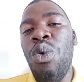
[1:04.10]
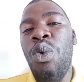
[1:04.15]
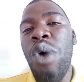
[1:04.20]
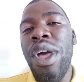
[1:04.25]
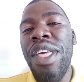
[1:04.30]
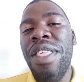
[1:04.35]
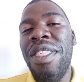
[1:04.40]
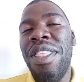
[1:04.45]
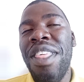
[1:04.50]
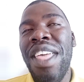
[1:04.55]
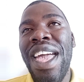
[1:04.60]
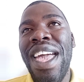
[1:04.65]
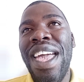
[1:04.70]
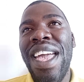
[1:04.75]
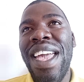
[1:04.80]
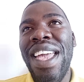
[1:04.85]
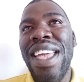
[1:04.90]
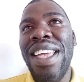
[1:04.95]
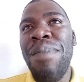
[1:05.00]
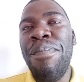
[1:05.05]
with
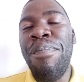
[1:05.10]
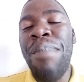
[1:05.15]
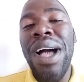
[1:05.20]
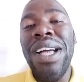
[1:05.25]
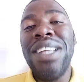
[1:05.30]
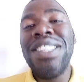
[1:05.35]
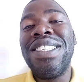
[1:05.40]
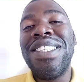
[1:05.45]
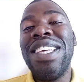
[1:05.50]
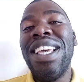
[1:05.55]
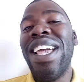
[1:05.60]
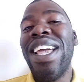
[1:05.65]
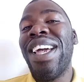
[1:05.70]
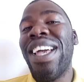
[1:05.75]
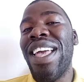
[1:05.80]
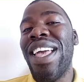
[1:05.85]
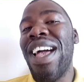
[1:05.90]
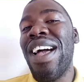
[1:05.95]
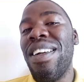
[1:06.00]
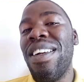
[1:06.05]
a
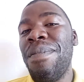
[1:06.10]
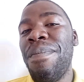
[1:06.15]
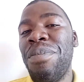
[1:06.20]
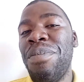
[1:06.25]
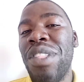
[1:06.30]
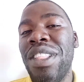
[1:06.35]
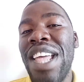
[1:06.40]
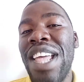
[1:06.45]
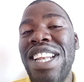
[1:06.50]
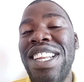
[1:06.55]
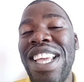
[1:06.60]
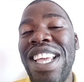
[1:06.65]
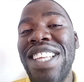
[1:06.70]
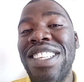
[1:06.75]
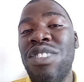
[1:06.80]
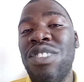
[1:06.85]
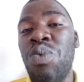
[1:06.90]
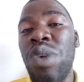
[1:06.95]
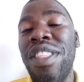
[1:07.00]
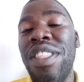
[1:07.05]
bacteria that
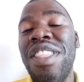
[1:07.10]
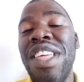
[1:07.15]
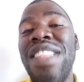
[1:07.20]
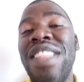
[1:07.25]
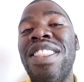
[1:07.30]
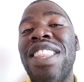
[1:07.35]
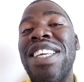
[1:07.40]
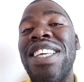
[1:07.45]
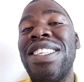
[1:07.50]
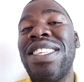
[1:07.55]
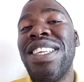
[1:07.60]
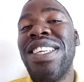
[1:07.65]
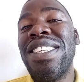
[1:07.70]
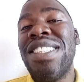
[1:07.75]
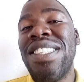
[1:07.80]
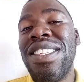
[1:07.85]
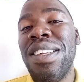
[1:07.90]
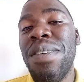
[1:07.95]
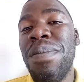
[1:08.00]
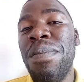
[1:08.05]
is within the
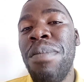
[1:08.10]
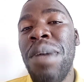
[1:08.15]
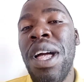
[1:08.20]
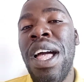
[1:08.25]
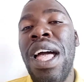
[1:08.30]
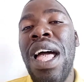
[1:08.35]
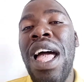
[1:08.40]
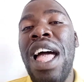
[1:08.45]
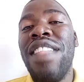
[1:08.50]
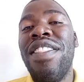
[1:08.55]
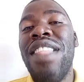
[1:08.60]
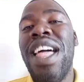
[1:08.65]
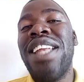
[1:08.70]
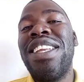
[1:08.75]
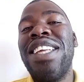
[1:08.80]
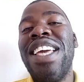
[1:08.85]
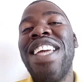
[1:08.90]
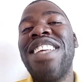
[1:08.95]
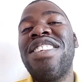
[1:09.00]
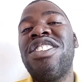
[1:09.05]
system
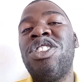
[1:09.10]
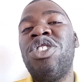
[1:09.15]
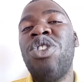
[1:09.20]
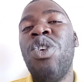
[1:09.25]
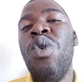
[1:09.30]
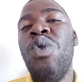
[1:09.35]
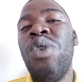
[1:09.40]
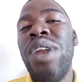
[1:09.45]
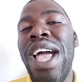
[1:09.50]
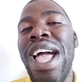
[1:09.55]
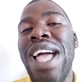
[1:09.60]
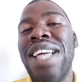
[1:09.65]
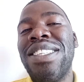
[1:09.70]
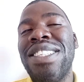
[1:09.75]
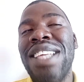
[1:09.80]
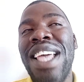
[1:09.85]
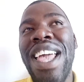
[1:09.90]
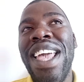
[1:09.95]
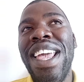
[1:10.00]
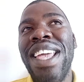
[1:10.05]
that is known
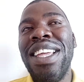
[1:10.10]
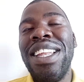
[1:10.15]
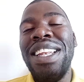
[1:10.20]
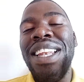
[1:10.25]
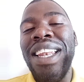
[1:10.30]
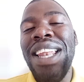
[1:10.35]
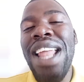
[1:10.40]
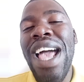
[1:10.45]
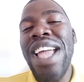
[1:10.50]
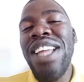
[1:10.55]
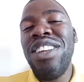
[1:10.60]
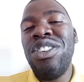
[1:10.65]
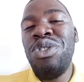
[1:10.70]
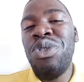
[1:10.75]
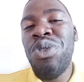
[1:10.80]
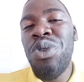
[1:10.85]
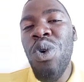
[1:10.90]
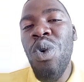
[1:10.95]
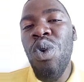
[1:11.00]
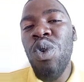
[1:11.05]
as a
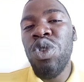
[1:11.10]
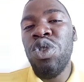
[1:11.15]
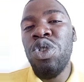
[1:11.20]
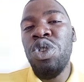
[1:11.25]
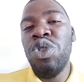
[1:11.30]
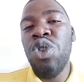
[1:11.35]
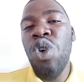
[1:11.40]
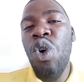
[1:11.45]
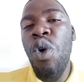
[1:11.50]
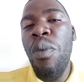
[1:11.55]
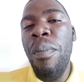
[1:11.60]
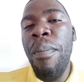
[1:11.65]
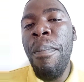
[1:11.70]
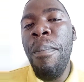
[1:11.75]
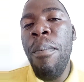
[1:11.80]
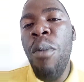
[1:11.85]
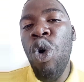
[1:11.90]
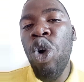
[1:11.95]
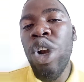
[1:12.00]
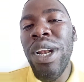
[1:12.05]

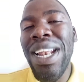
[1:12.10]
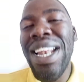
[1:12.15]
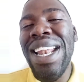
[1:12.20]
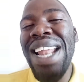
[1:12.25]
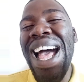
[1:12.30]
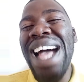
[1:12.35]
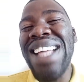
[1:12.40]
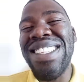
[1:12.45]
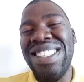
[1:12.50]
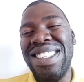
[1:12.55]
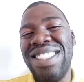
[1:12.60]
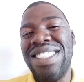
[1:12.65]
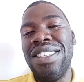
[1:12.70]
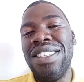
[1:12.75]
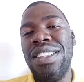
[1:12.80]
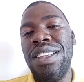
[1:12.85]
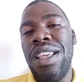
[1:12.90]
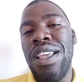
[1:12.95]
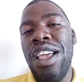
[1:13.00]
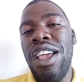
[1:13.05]
nitrosomonas,
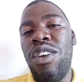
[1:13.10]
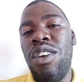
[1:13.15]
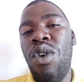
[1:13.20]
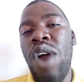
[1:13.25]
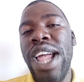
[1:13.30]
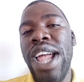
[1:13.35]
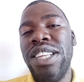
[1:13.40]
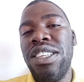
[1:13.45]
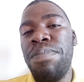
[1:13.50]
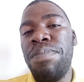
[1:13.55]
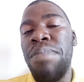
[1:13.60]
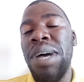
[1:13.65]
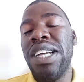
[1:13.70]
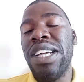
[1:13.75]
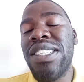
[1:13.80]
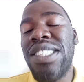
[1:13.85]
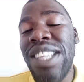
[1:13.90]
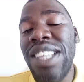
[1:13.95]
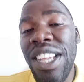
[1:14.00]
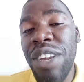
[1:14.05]
right,
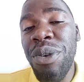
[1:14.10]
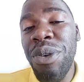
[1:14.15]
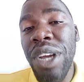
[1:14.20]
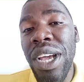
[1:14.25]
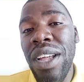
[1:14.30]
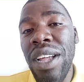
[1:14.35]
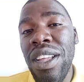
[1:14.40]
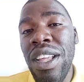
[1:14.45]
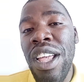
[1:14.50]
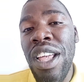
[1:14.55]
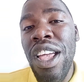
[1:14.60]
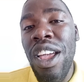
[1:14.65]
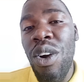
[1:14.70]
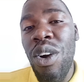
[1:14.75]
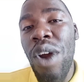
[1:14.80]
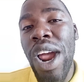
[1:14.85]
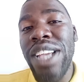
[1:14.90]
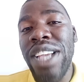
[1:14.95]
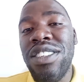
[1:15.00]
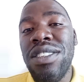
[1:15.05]
bacteria,
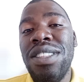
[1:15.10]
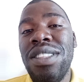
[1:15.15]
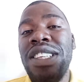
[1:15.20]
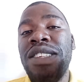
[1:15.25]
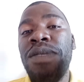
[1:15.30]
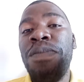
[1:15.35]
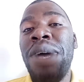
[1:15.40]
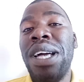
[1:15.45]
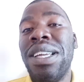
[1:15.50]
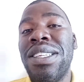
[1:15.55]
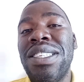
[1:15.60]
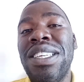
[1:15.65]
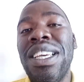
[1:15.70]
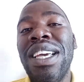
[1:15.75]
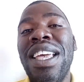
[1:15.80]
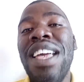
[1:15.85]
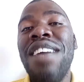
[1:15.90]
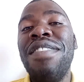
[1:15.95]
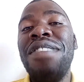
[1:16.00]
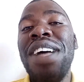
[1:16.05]
right? This
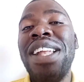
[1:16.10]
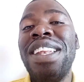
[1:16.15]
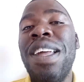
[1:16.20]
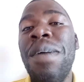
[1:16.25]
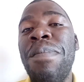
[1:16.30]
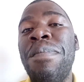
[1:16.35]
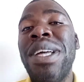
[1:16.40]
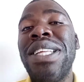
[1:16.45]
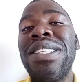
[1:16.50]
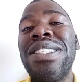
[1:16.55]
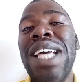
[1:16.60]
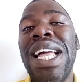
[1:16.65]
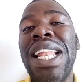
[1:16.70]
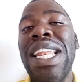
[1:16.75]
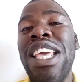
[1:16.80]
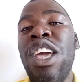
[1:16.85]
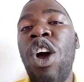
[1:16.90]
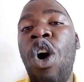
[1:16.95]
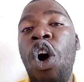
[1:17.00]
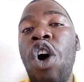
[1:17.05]
bacteria
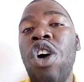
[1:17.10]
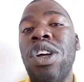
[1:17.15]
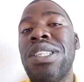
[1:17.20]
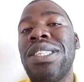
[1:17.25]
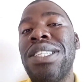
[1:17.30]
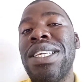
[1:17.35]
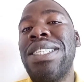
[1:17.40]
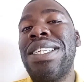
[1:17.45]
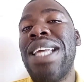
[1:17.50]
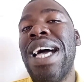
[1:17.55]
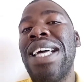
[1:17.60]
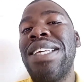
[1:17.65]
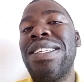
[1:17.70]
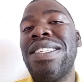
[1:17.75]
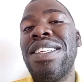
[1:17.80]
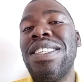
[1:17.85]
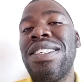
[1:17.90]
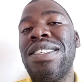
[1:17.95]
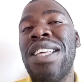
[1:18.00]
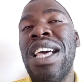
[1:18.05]
fundamentally
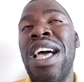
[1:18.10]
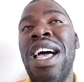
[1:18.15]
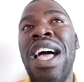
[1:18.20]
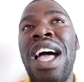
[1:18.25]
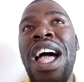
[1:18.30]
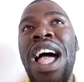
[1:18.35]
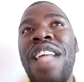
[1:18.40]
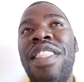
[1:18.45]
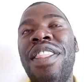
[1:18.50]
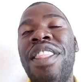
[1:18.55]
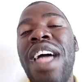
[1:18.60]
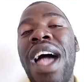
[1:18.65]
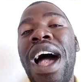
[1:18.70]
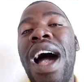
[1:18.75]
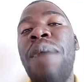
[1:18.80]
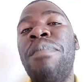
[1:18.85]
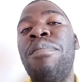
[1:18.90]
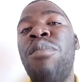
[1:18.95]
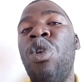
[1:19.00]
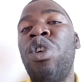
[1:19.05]
oxidizes the
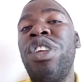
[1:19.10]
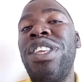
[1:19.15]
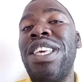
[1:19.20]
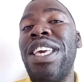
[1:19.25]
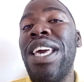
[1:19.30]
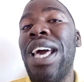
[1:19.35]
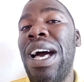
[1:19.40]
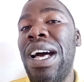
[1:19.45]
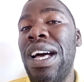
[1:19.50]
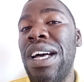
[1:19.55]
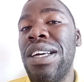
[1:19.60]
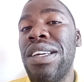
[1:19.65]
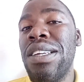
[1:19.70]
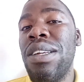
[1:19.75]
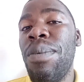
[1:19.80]
ammonia